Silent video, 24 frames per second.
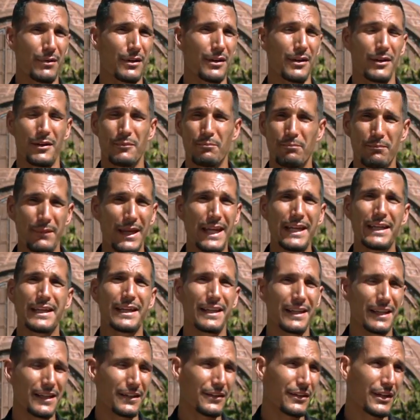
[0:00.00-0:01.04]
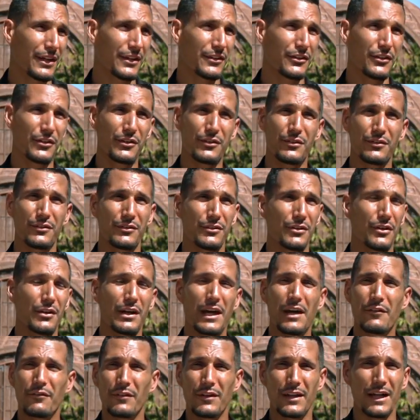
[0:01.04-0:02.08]
uh, make it and, and you don't
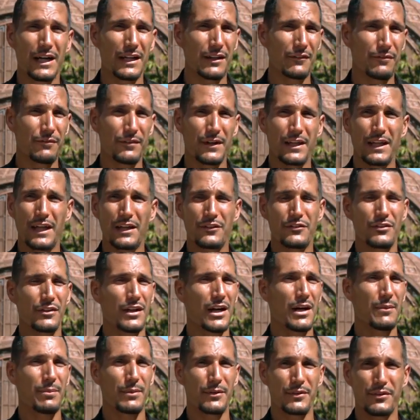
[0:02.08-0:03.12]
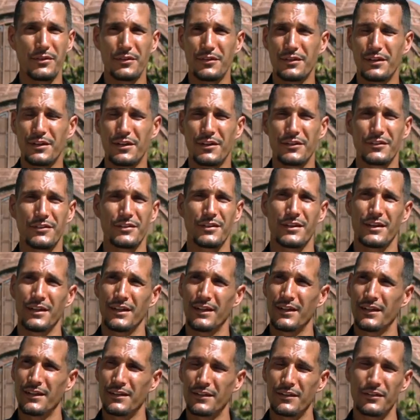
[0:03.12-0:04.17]
have a lot of financial opportunities,
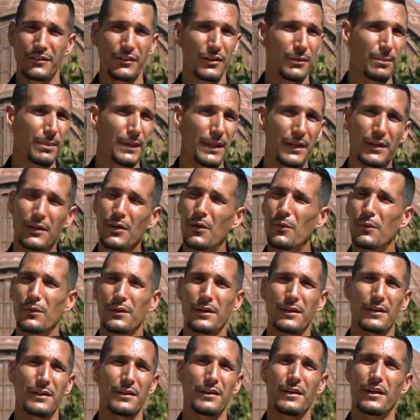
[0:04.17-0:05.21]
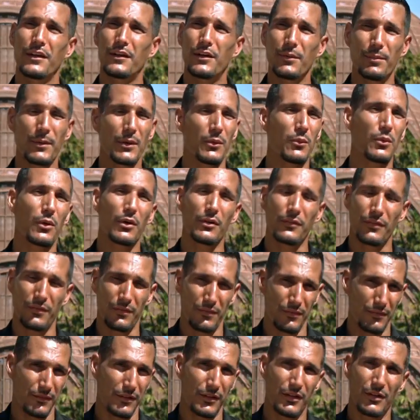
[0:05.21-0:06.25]
this could be golden, it could be worth
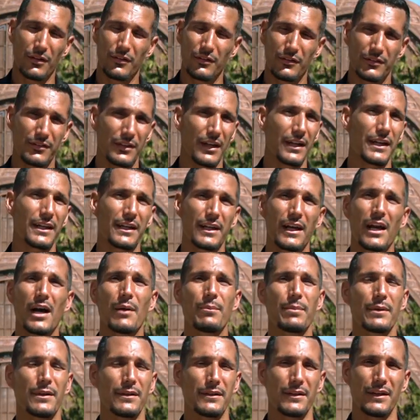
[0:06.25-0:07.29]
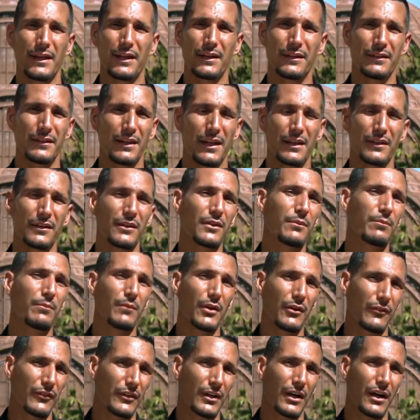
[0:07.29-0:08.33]
you know, sucking it up and, and, and
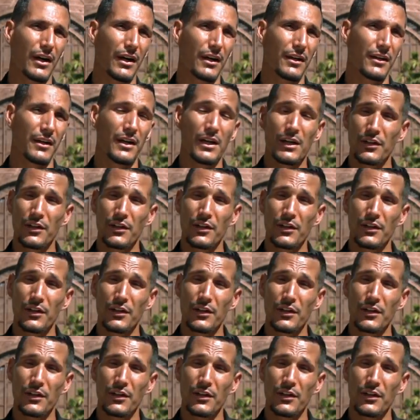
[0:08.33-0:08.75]
moving on.